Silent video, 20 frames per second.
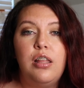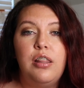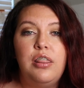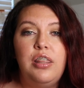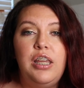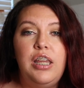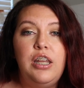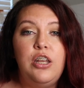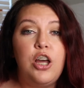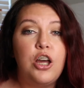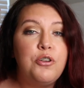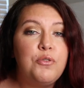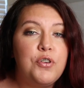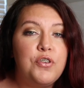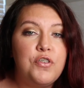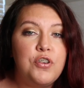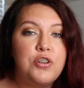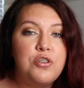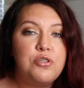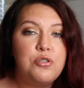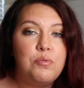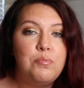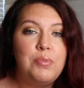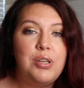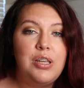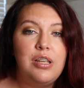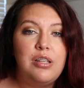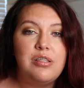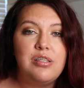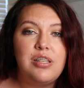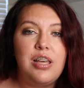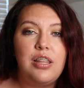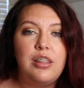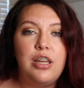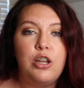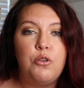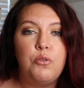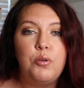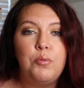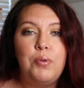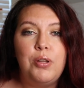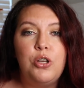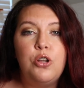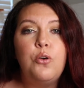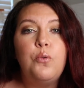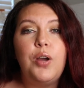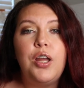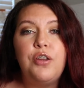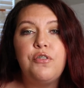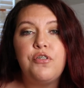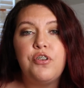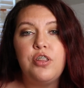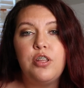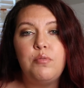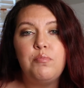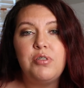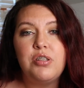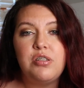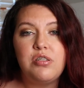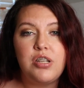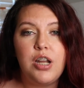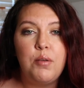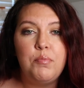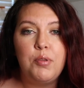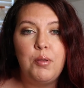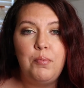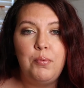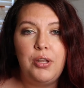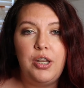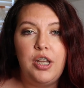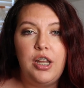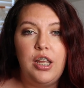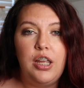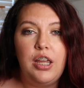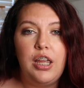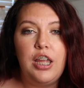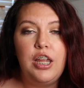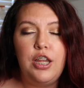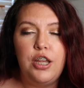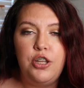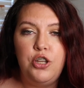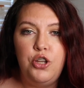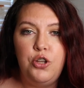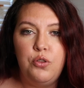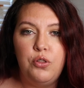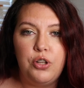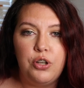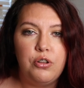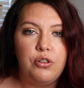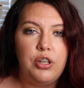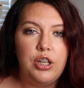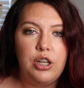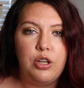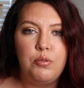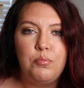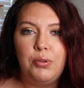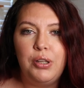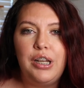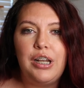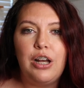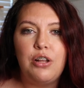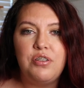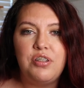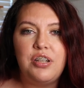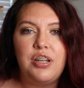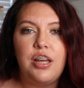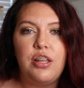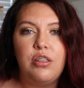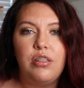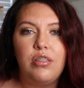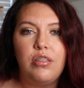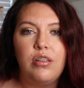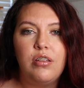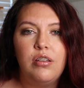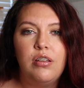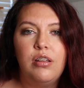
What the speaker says: the non-reversal means that there would be no way for them to stop the bleeding and you literally could bleed out to death.